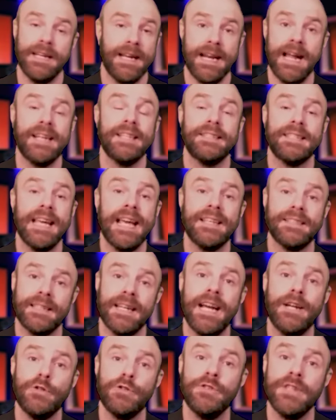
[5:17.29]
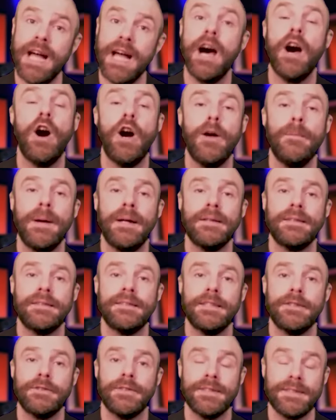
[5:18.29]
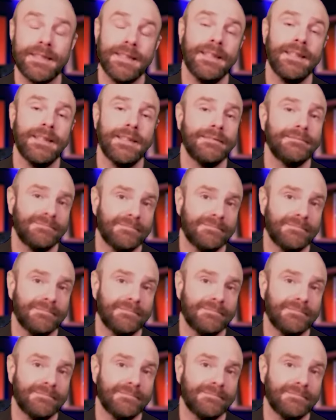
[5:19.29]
And I can say, as a guy who's not all about the citrus,